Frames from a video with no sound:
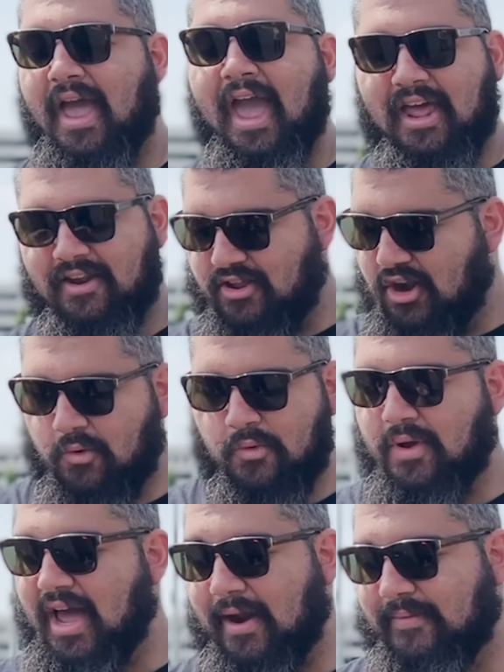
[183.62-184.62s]
And you know,
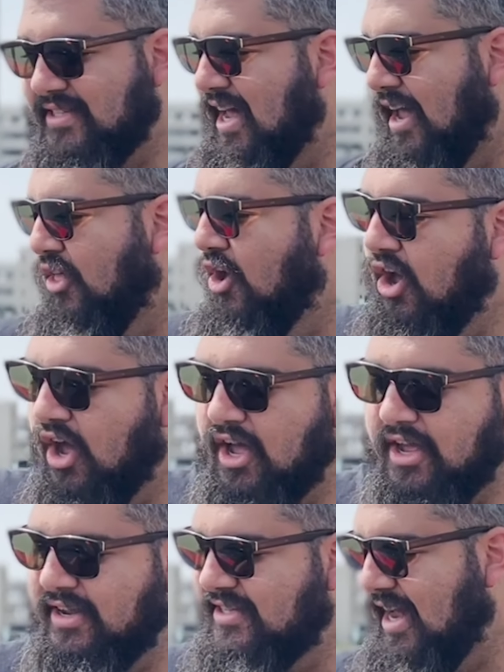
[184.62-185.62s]
we got him to sign the
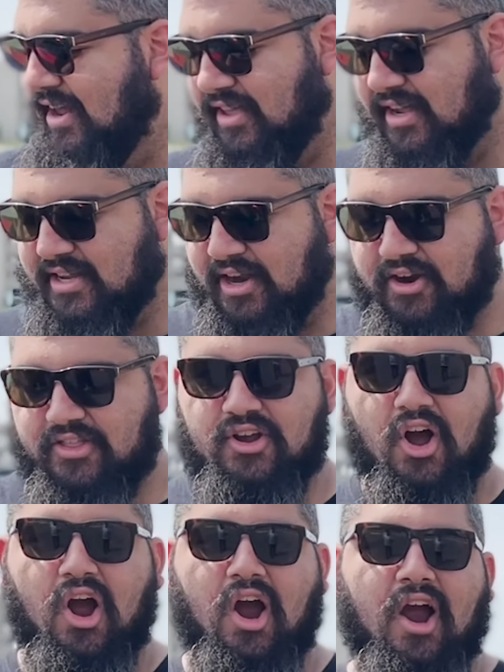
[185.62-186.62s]
hood. He signed the interior of the
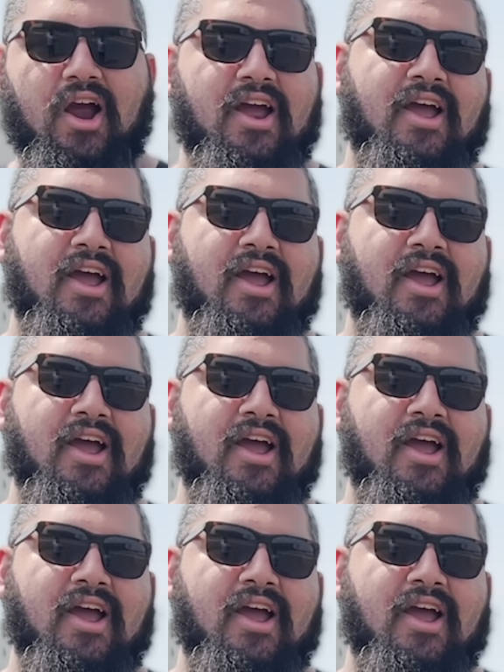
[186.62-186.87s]
car.